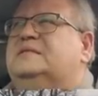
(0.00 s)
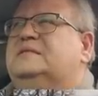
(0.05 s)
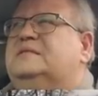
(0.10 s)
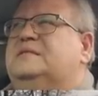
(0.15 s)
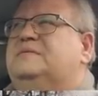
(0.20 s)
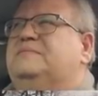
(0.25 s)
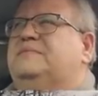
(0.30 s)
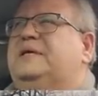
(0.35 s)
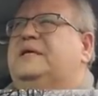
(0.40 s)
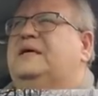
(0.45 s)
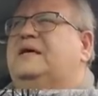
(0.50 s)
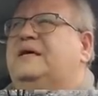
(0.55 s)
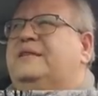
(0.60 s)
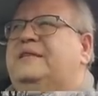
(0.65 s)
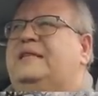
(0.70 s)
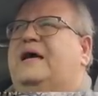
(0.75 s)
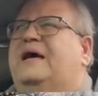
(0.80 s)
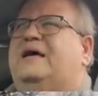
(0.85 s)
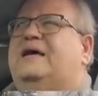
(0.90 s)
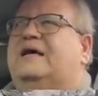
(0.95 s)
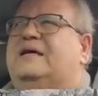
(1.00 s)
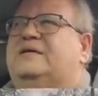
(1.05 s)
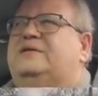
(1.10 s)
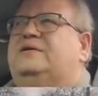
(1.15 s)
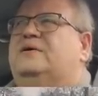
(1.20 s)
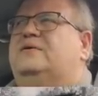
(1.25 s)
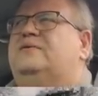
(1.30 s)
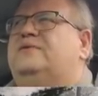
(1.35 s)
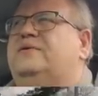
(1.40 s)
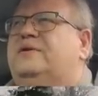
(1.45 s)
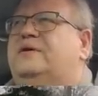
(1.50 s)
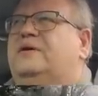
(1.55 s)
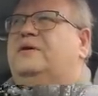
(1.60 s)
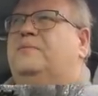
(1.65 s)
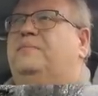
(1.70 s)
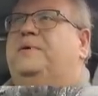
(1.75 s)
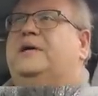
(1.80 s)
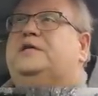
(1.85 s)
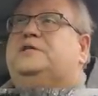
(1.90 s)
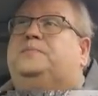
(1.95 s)
And beyond that, I don't know.
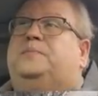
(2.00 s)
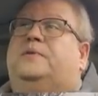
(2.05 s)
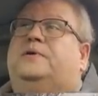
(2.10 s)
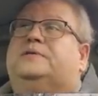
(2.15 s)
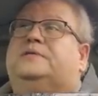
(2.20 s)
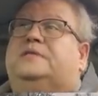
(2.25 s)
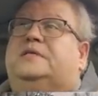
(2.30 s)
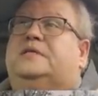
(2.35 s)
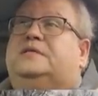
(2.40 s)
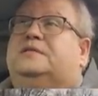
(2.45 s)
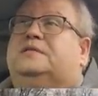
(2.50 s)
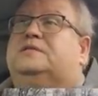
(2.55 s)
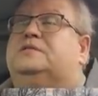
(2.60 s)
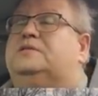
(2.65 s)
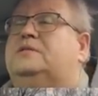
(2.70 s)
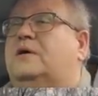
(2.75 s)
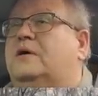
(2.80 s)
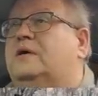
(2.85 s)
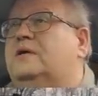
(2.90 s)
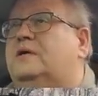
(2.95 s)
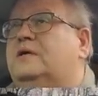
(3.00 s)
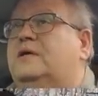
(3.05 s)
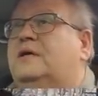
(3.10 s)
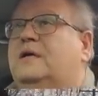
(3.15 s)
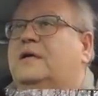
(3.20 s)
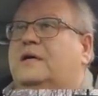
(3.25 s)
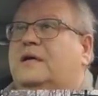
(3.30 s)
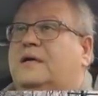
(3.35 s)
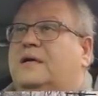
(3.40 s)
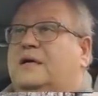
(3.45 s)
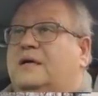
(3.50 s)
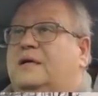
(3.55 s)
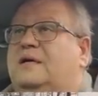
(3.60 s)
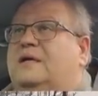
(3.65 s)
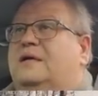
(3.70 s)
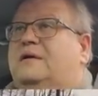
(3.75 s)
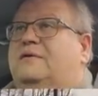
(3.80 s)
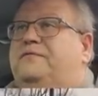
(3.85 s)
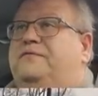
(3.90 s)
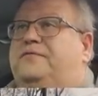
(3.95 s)
Baseball season started.
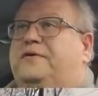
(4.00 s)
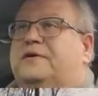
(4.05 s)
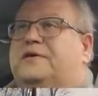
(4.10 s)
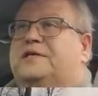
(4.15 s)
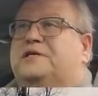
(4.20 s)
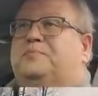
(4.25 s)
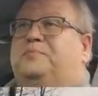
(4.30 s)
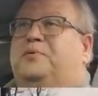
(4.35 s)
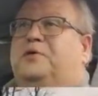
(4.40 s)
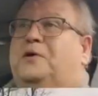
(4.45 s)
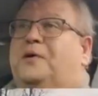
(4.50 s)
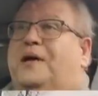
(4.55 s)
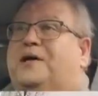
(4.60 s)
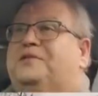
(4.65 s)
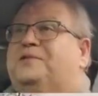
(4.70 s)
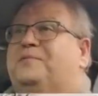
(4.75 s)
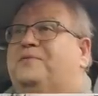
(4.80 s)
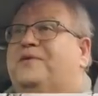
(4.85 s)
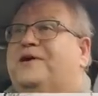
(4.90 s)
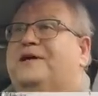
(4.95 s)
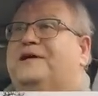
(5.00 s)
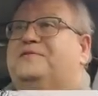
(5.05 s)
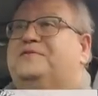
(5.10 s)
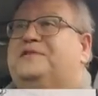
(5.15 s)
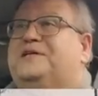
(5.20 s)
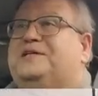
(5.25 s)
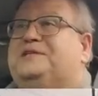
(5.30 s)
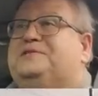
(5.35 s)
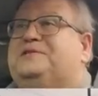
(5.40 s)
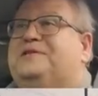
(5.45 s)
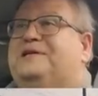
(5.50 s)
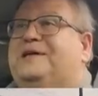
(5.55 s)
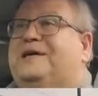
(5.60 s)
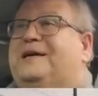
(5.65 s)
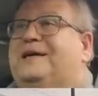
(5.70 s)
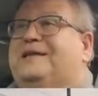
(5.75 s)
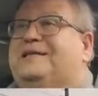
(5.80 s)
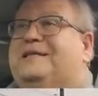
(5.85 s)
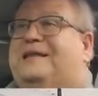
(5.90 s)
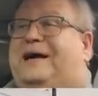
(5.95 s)
The Phillies blew out the Braves
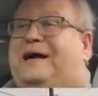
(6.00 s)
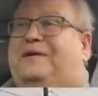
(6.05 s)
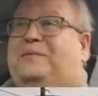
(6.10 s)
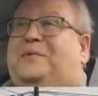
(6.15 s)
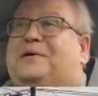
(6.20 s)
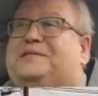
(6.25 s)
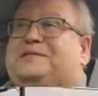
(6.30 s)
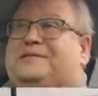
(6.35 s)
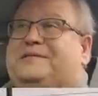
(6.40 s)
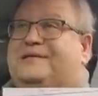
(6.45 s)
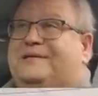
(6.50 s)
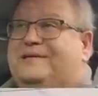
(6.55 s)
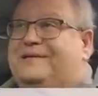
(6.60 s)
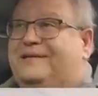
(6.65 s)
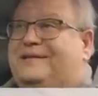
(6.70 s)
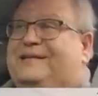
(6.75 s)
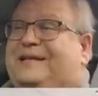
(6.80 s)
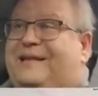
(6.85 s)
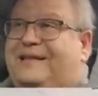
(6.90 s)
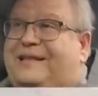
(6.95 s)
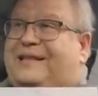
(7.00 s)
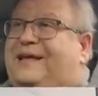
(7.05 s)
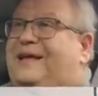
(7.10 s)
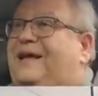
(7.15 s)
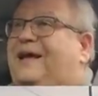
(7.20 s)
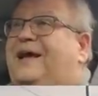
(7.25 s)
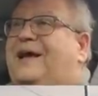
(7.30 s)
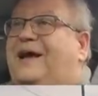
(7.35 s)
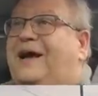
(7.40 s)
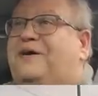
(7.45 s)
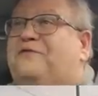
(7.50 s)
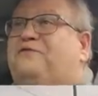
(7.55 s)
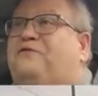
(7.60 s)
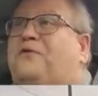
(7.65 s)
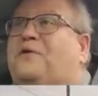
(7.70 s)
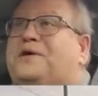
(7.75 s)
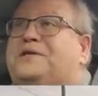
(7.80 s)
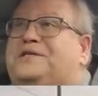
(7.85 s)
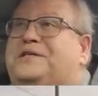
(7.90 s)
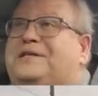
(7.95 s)
yesterday. I wasn't...
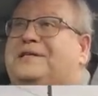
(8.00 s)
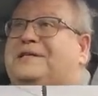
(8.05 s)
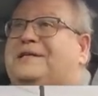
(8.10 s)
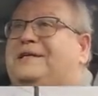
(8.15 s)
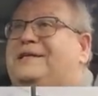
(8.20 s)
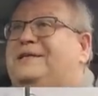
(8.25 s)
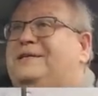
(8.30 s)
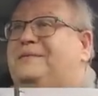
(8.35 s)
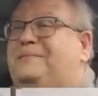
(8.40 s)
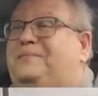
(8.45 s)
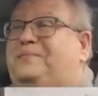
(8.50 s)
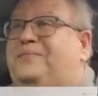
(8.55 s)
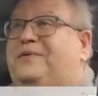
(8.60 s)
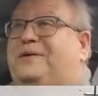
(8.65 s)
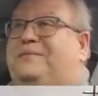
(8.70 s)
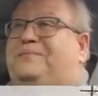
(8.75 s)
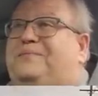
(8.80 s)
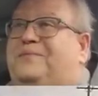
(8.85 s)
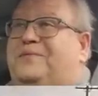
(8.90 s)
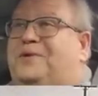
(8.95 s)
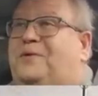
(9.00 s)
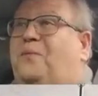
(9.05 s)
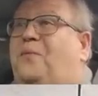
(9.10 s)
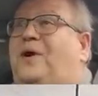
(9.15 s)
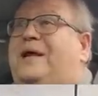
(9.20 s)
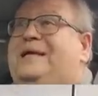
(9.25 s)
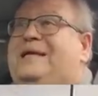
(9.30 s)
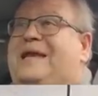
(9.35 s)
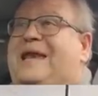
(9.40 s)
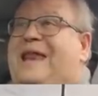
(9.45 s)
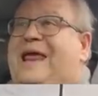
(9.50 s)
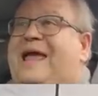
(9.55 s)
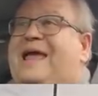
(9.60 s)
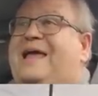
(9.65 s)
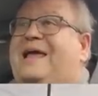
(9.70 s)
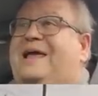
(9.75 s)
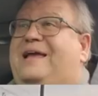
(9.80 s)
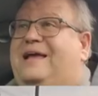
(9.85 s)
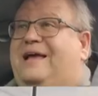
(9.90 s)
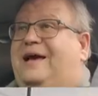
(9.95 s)
Unfortunately, the one
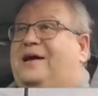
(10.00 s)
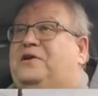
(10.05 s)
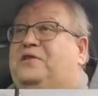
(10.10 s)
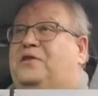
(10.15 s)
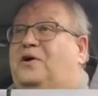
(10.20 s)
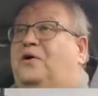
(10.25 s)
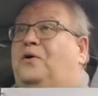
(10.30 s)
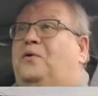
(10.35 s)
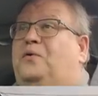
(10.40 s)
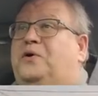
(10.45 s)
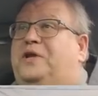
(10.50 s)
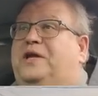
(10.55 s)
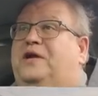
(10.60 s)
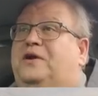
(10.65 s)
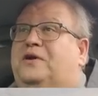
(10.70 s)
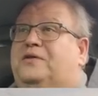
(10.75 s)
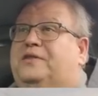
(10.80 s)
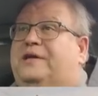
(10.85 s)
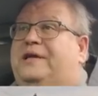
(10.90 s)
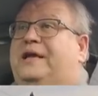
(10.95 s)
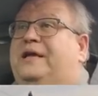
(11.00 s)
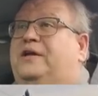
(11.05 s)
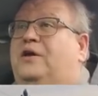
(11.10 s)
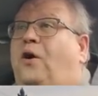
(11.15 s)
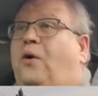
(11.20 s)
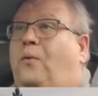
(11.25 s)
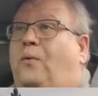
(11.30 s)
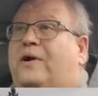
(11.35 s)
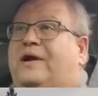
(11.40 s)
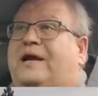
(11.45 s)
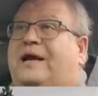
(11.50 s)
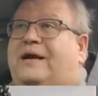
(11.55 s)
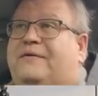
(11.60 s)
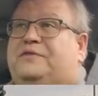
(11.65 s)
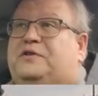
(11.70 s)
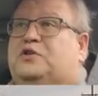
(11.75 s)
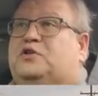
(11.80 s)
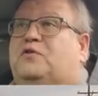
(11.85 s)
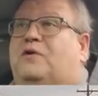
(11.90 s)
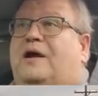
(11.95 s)
day out of the whole year that I don't want to have
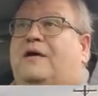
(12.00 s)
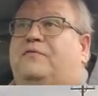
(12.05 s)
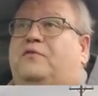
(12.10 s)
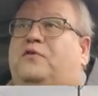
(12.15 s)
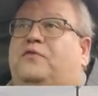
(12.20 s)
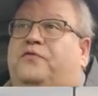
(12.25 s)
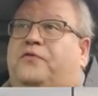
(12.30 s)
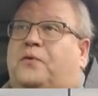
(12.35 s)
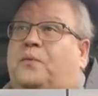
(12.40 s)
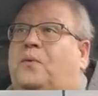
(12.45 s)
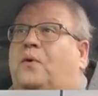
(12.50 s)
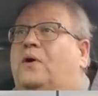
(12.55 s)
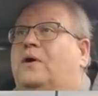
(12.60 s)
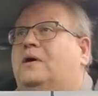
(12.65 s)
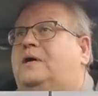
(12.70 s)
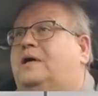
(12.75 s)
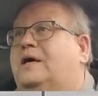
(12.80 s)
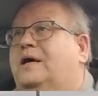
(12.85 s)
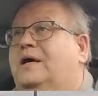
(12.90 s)
to travel for work